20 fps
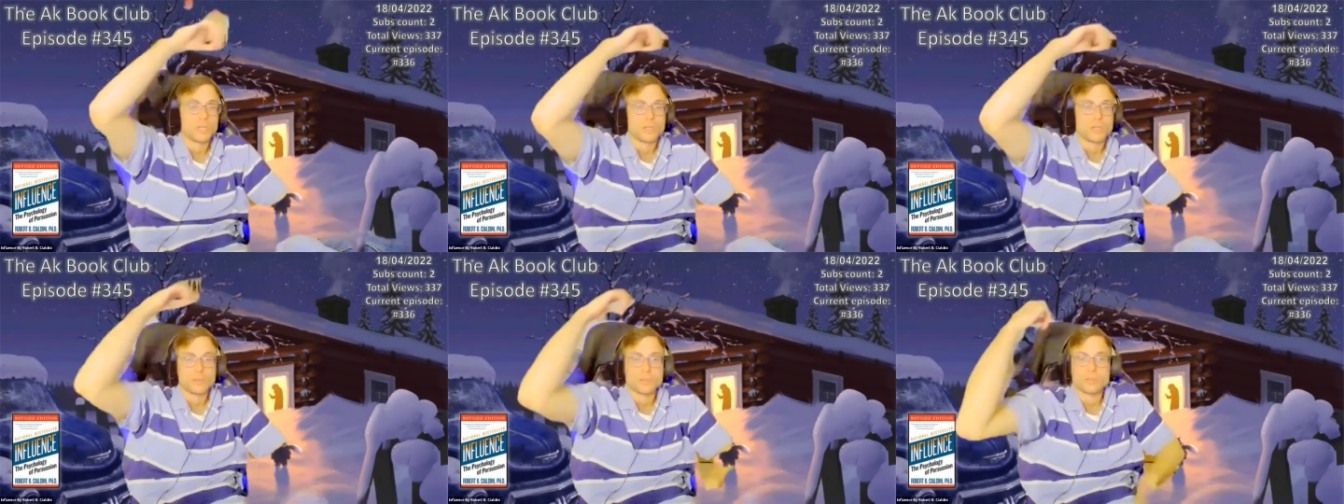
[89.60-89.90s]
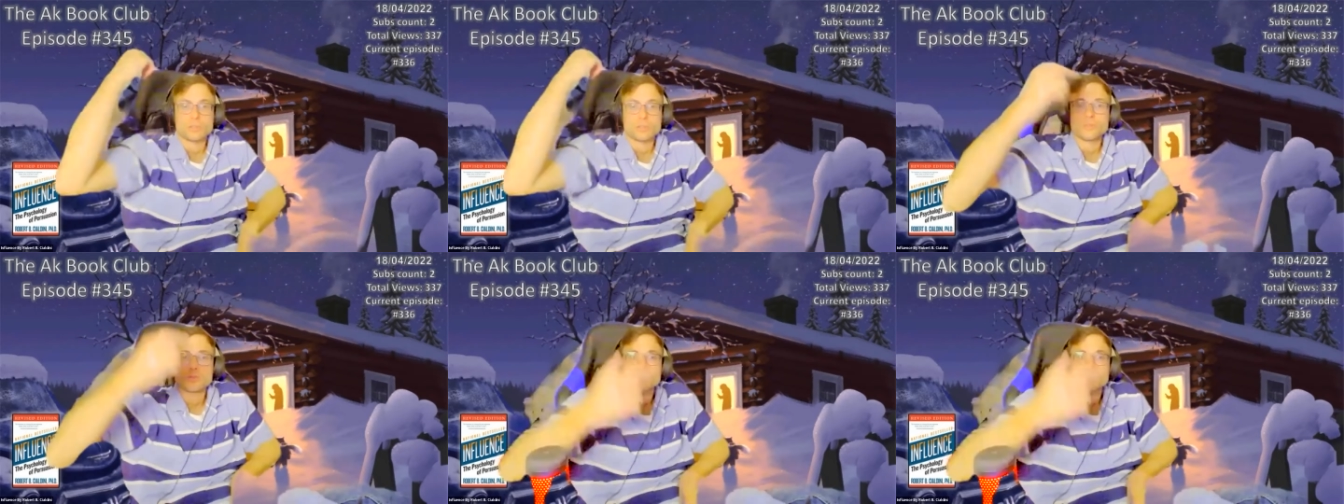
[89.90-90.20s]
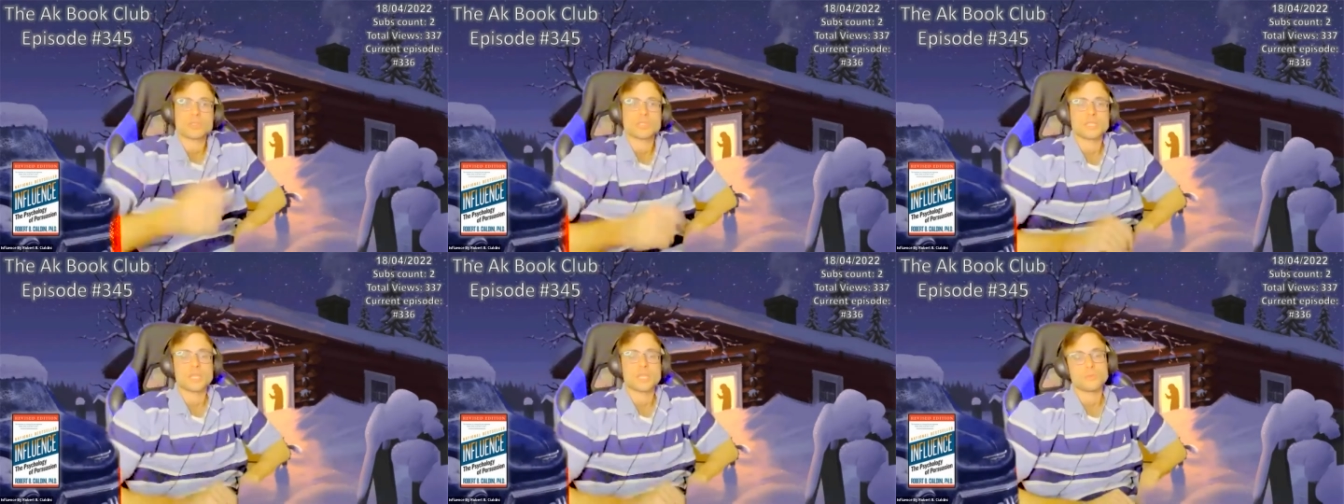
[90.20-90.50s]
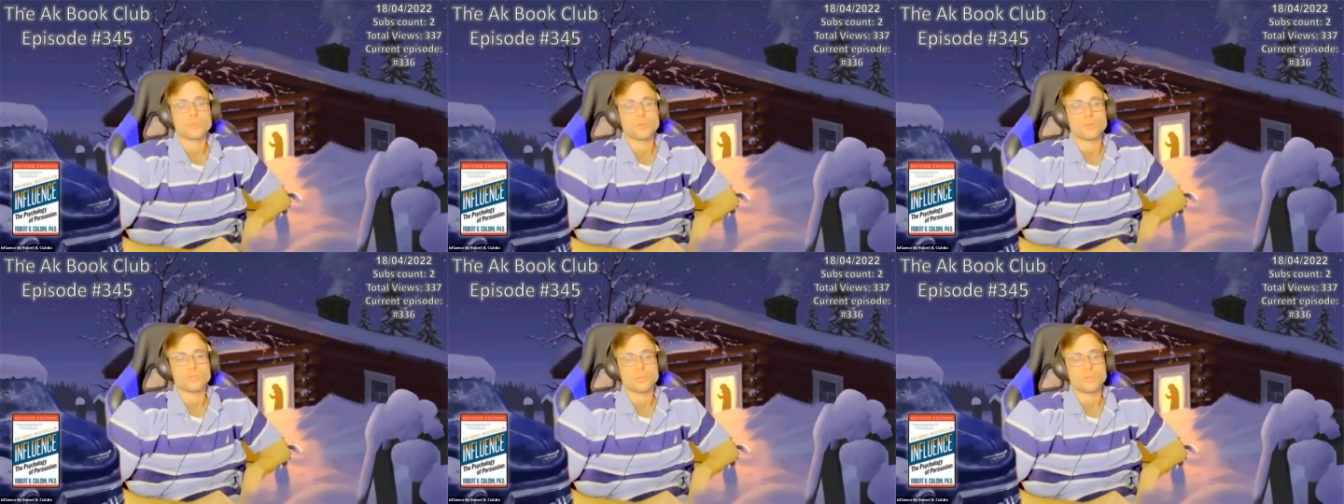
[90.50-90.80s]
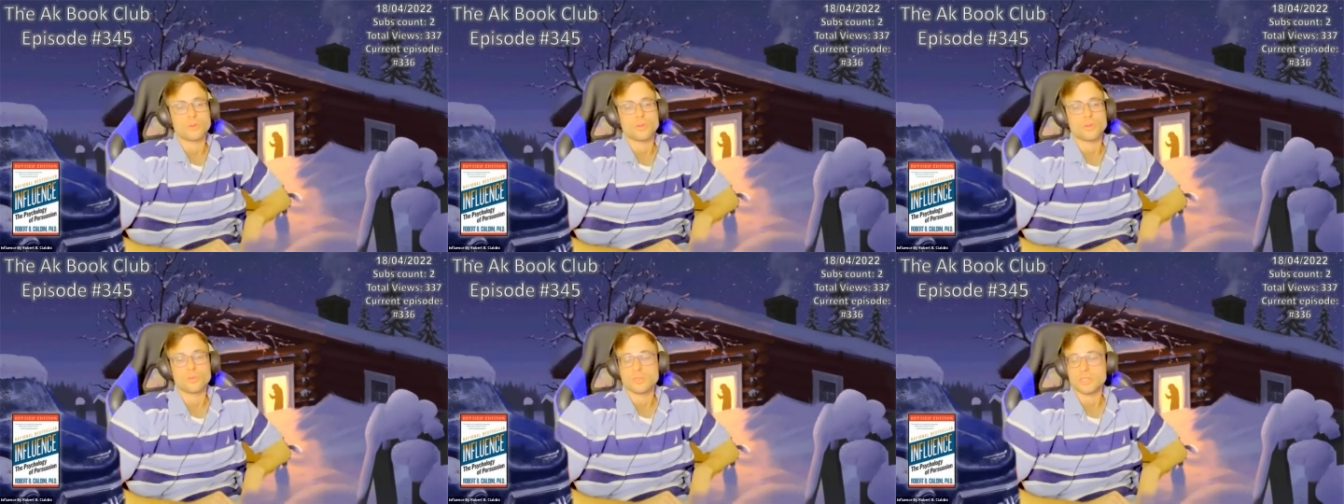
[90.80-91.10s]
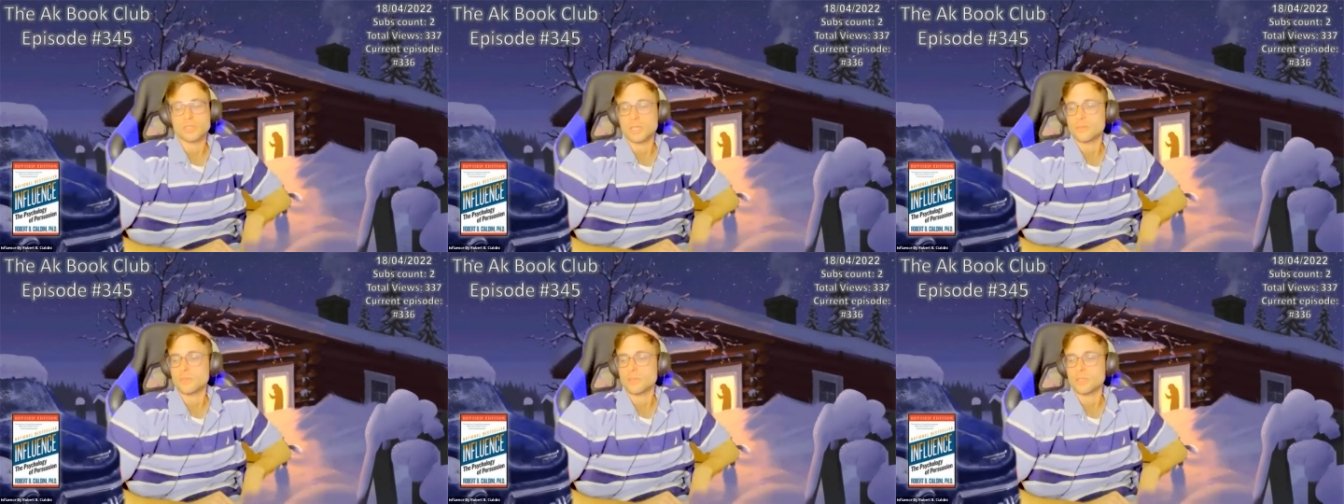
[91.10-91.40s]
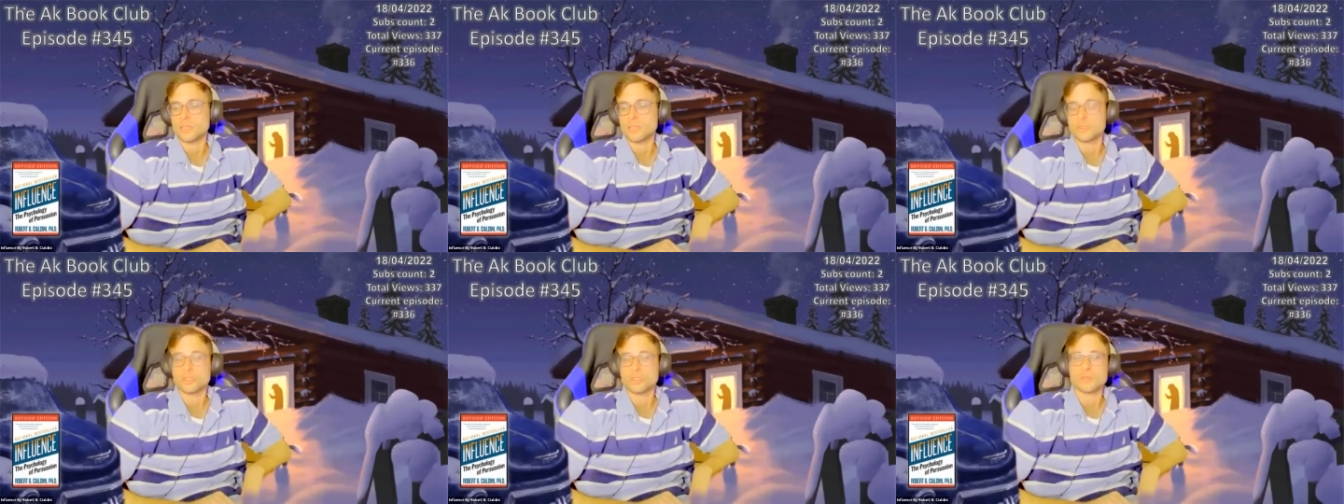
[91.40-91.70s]
to also do the same, to also work on the stuff
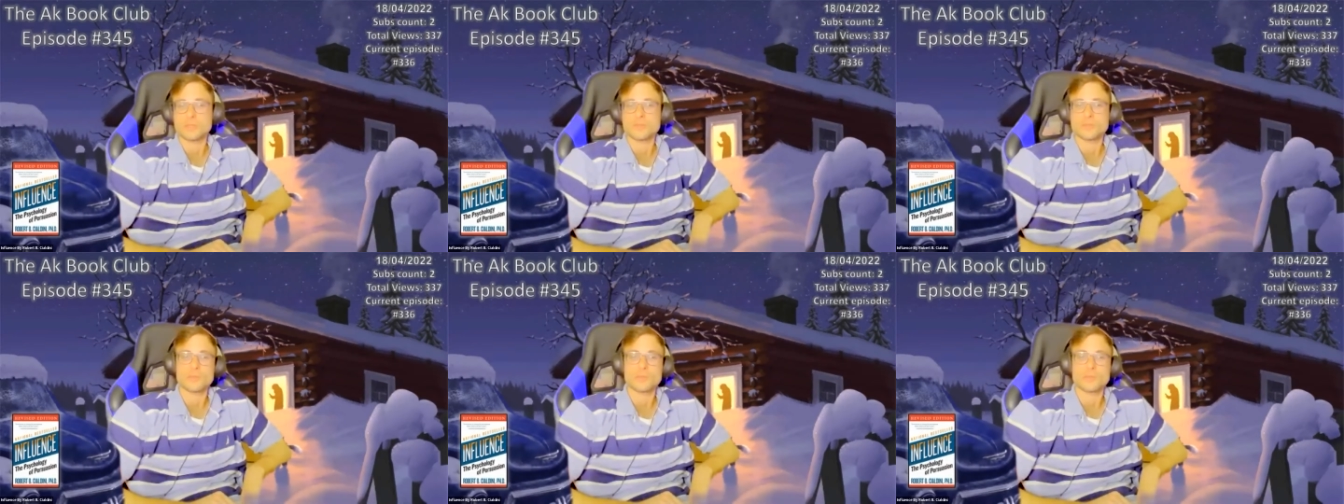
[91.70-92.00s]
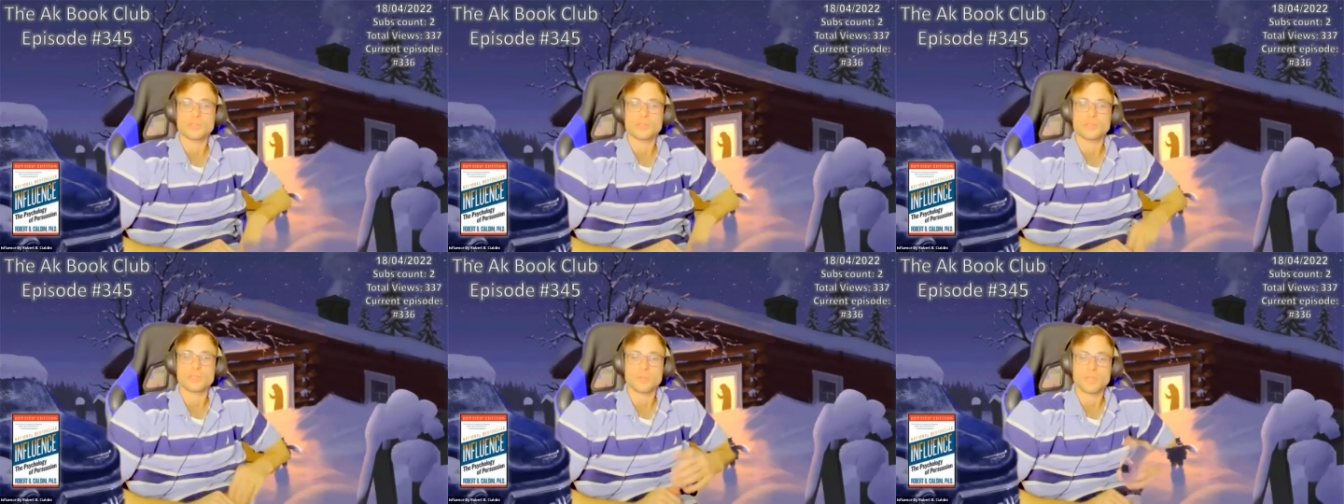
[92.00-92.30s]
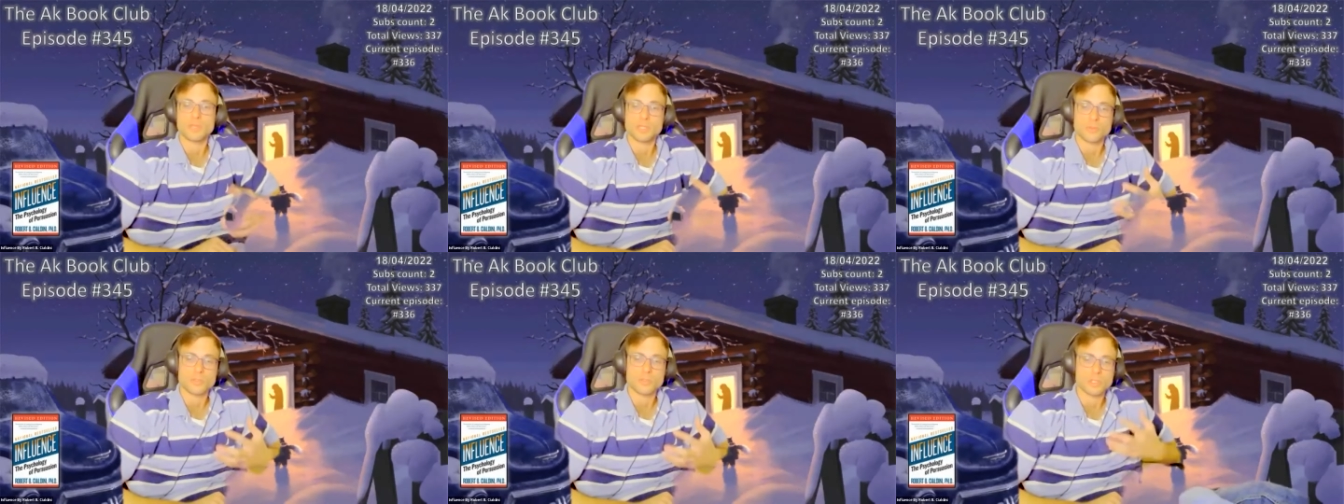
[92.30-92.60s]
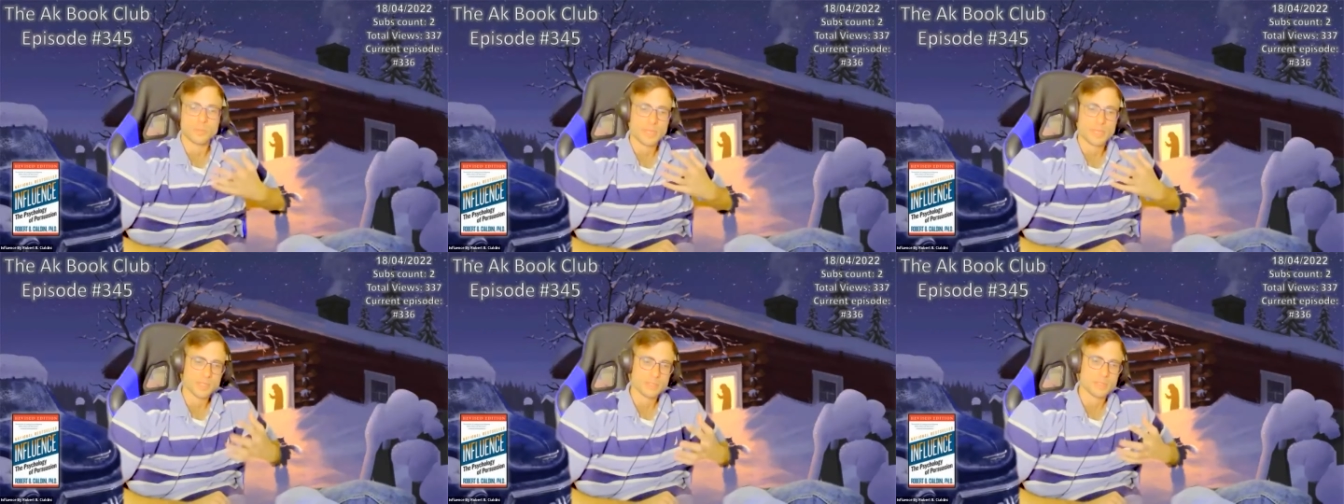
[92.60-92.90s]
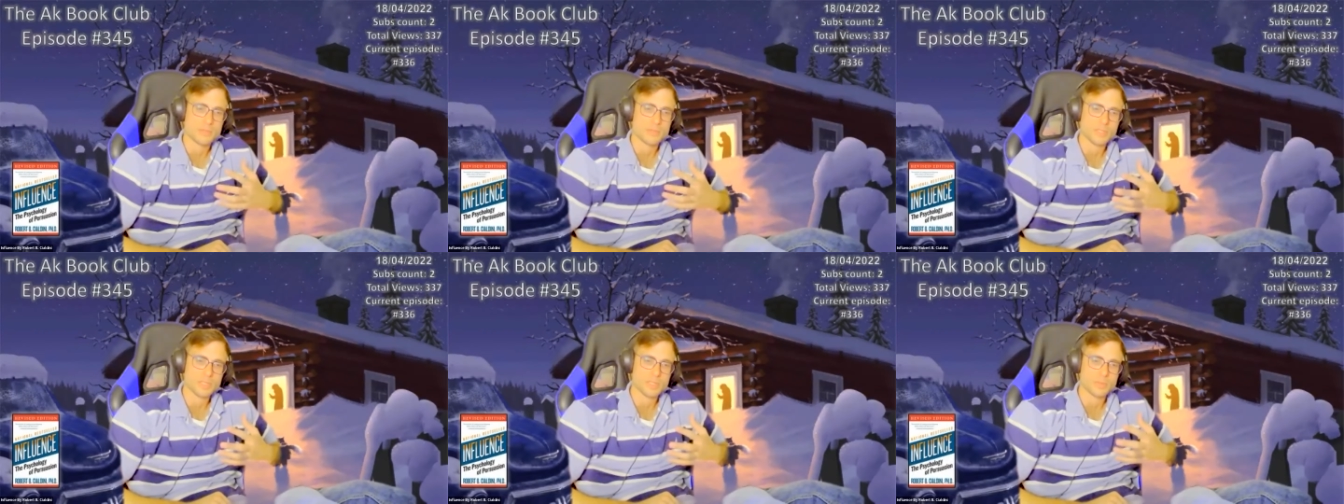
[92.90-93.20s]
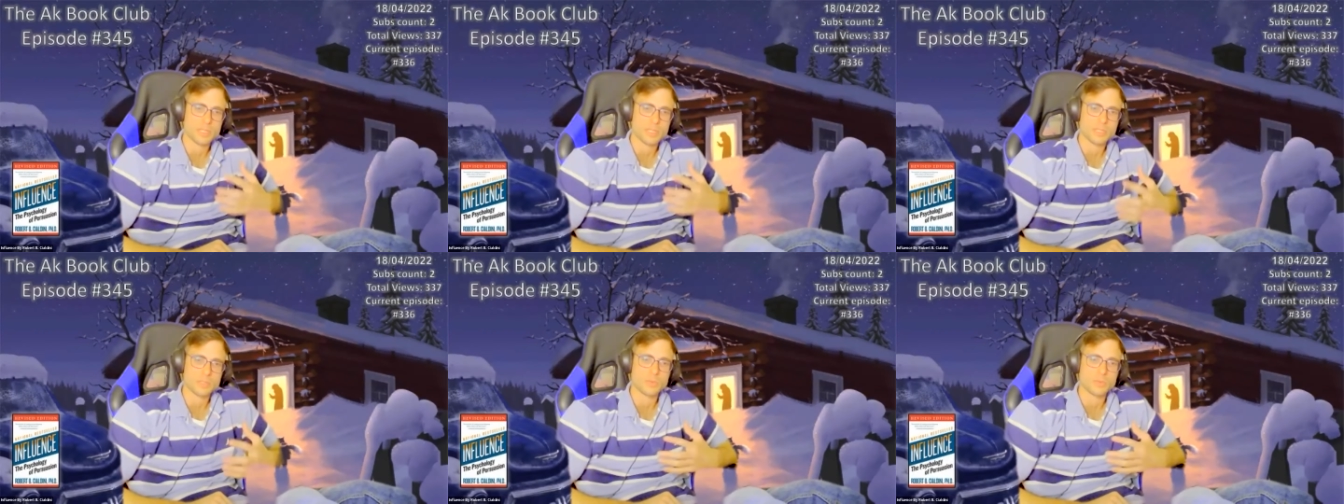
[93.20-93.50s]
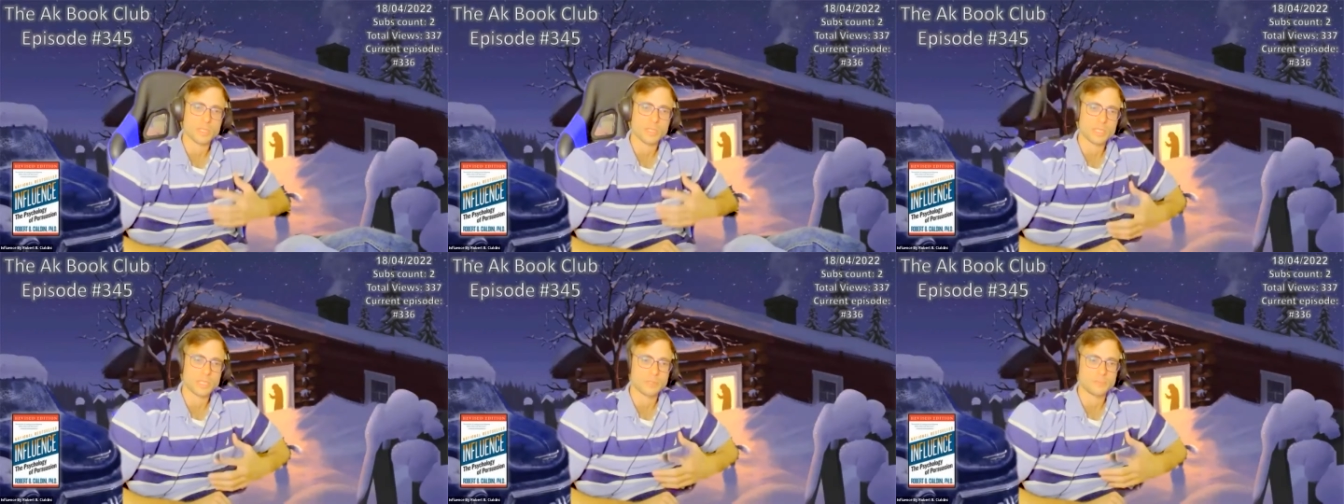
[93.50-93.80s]
and show messages about this part of the world and make a difference because
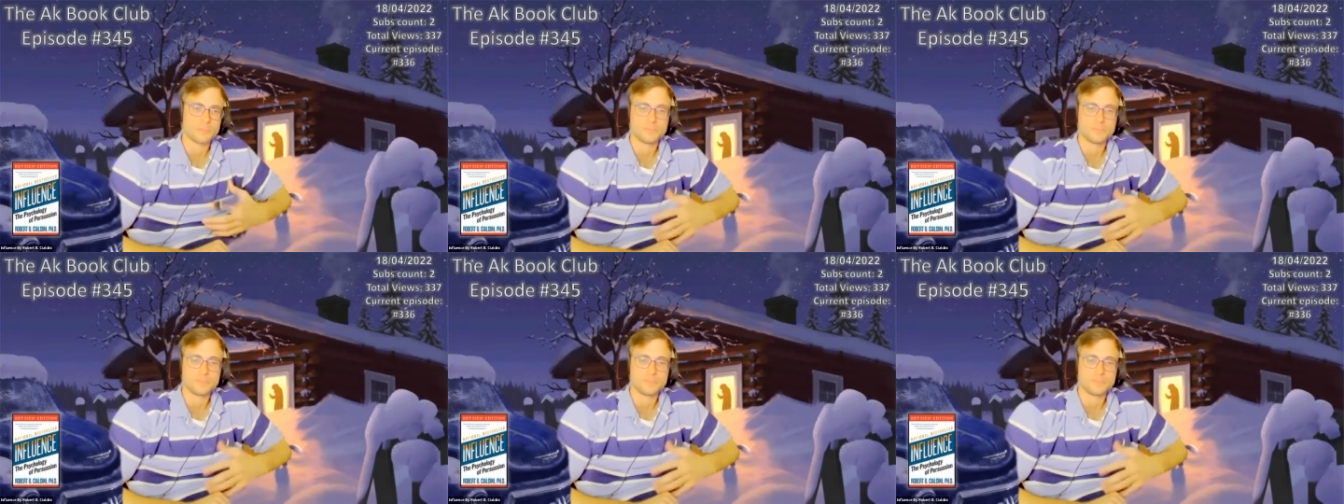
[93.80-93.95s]
we're real.